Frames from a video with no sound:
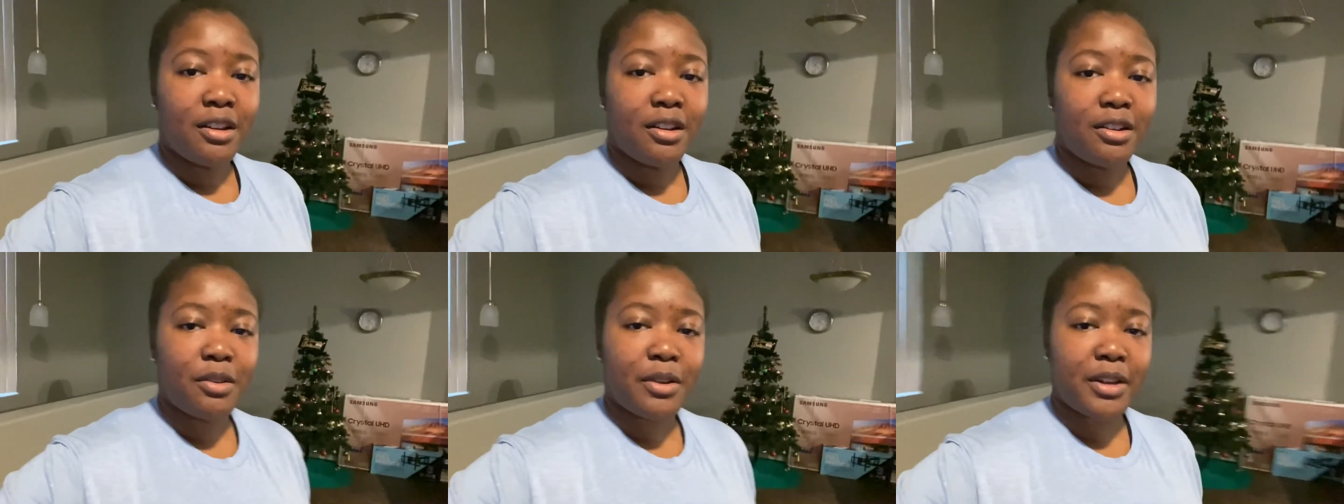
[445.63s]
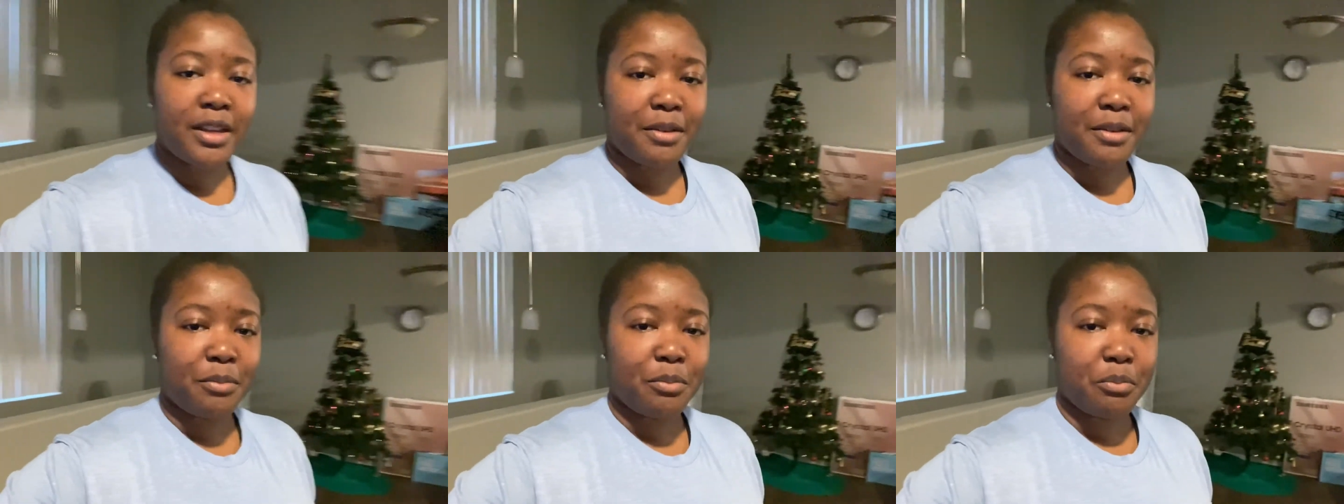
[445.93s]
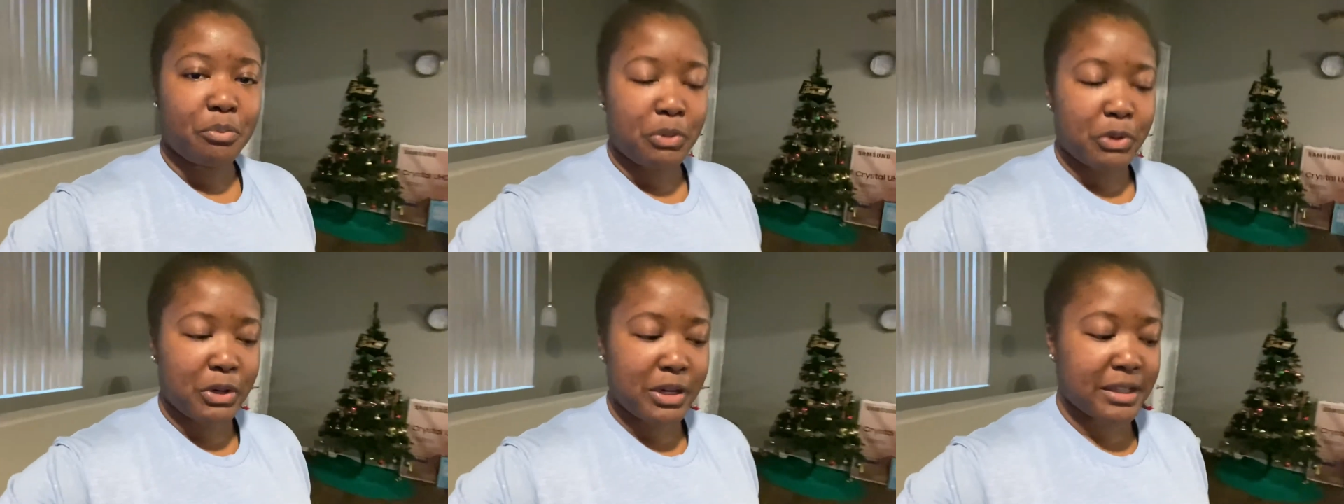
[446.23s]
Like,
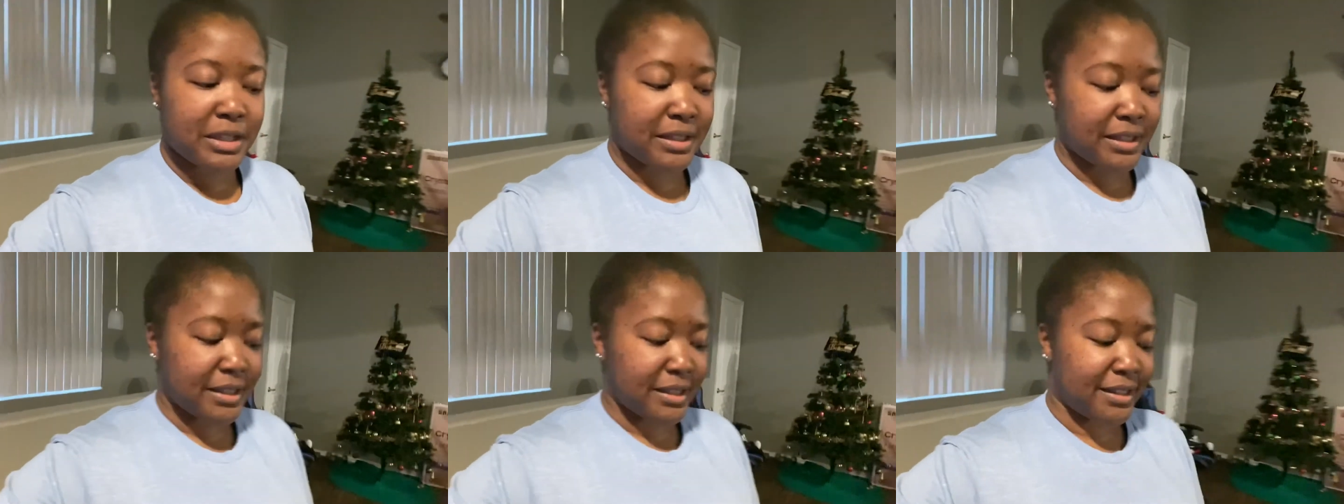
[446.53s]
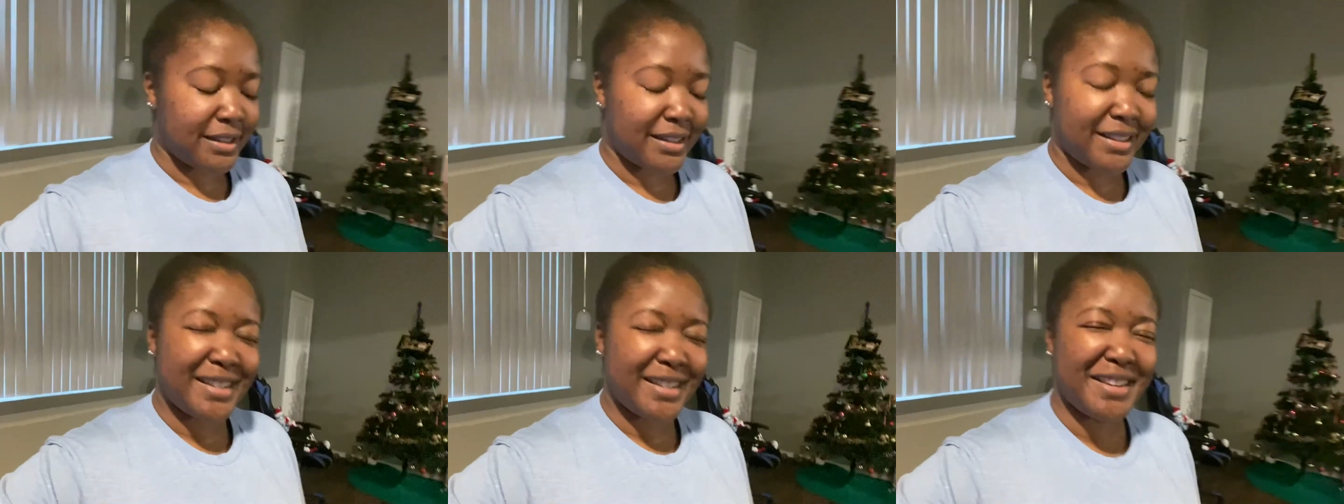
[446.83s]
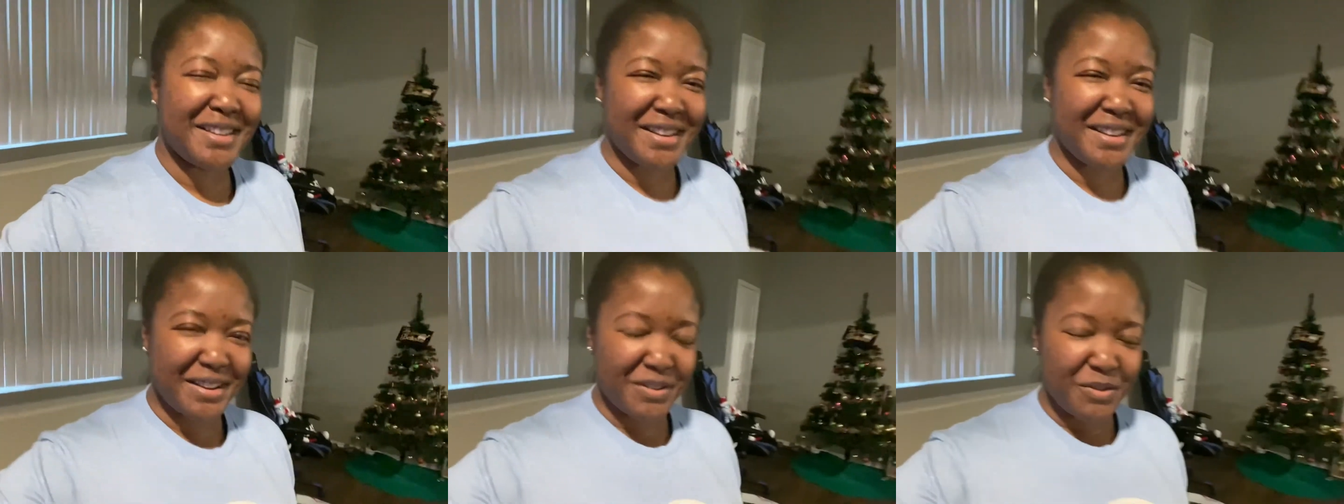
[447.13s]
presents.
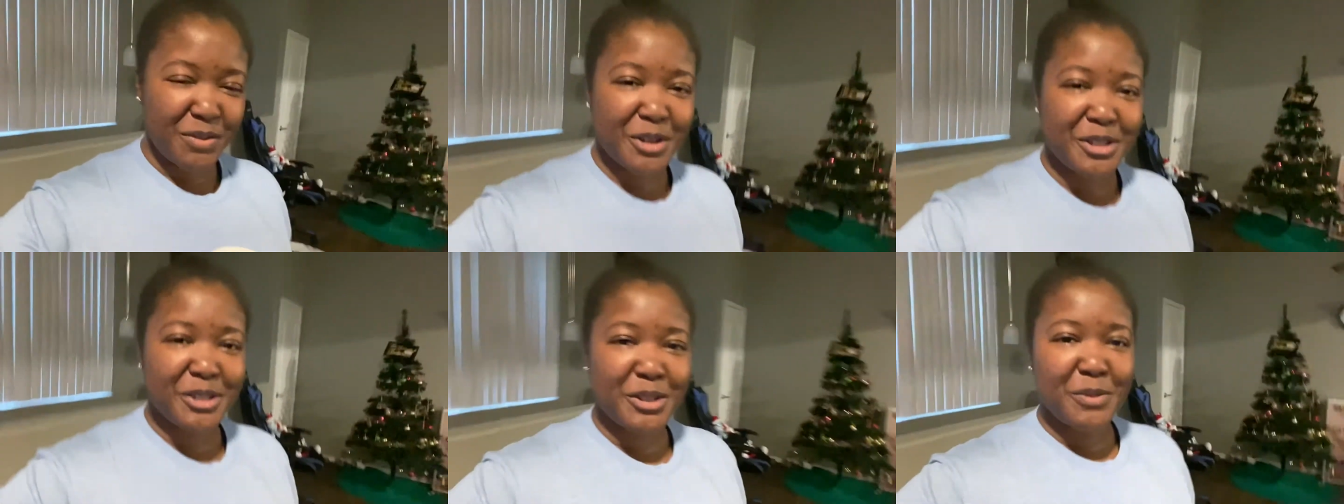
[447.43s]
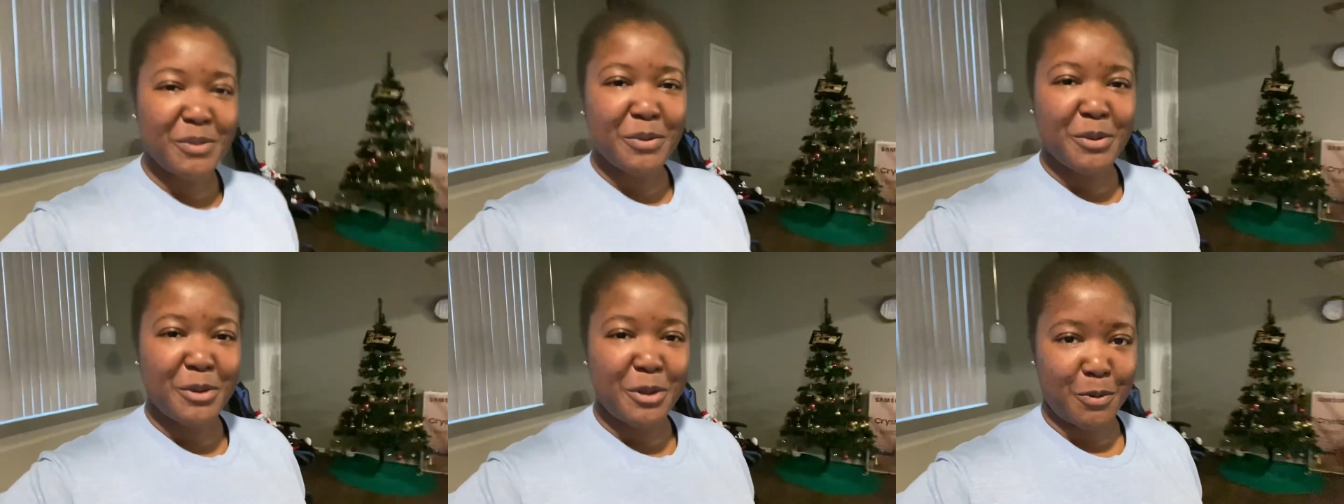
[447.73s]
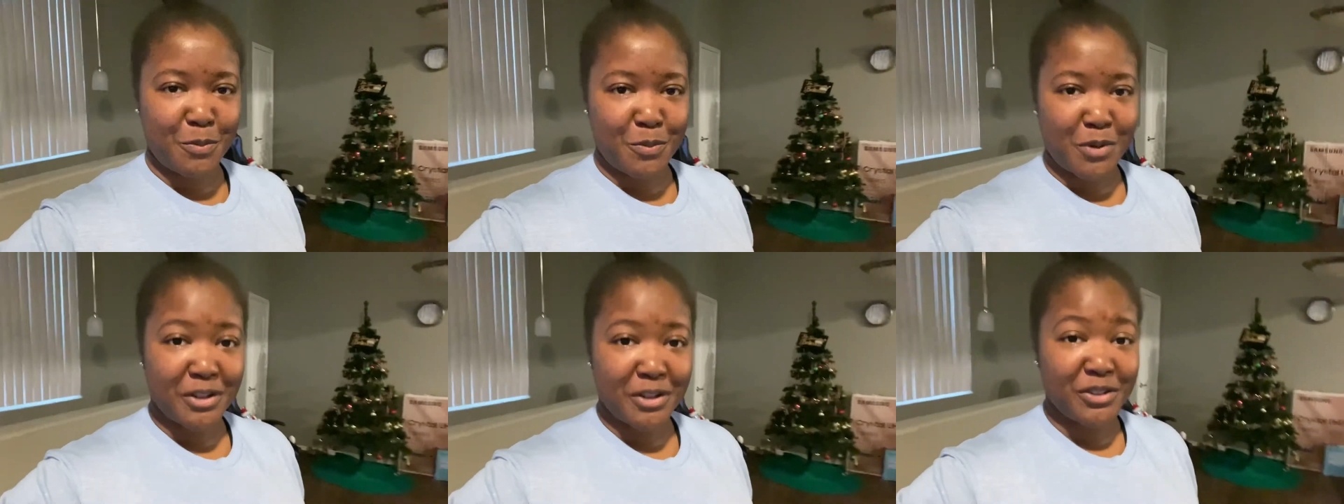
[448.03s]
It wasn't really
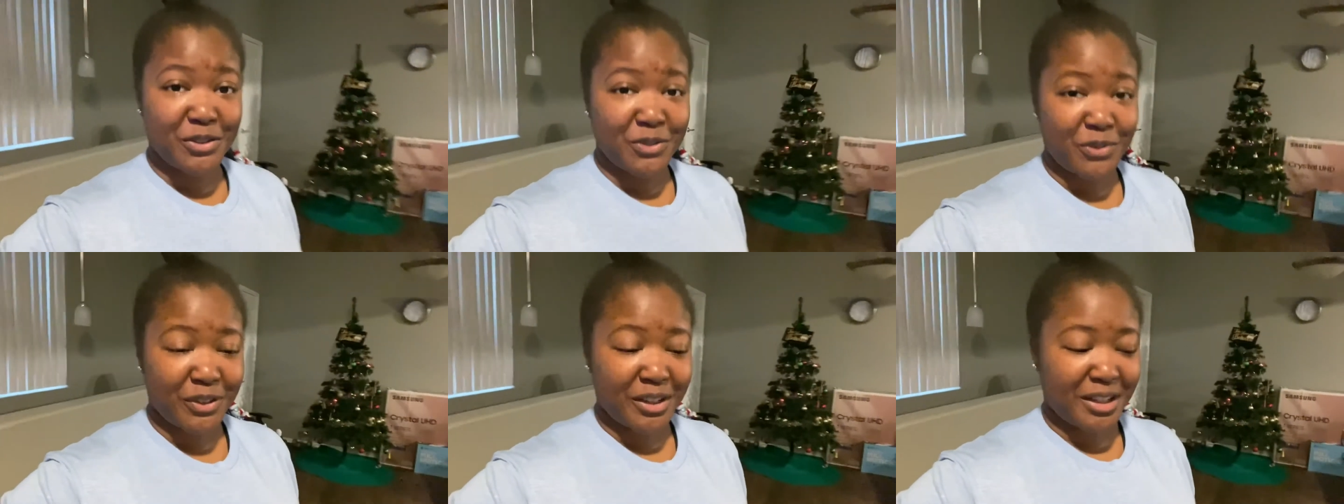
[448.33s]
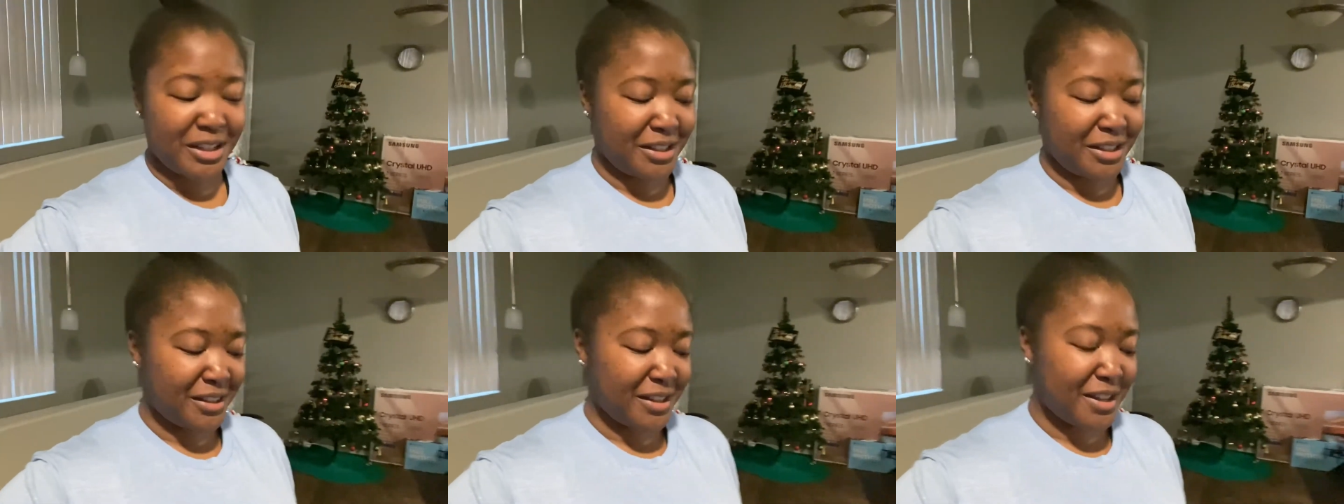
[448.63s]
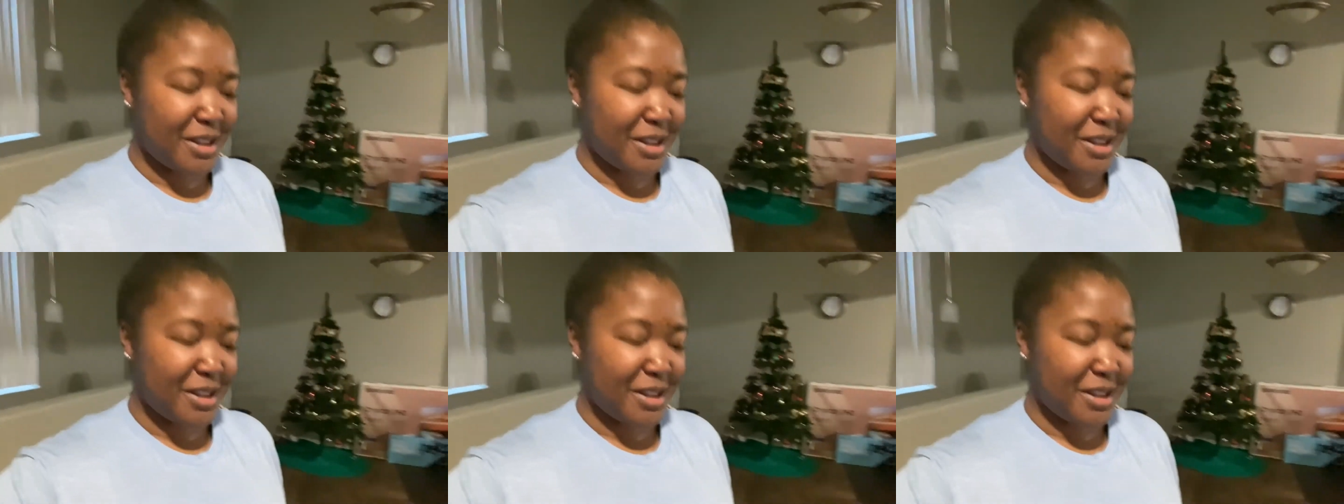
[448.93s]
much of anything,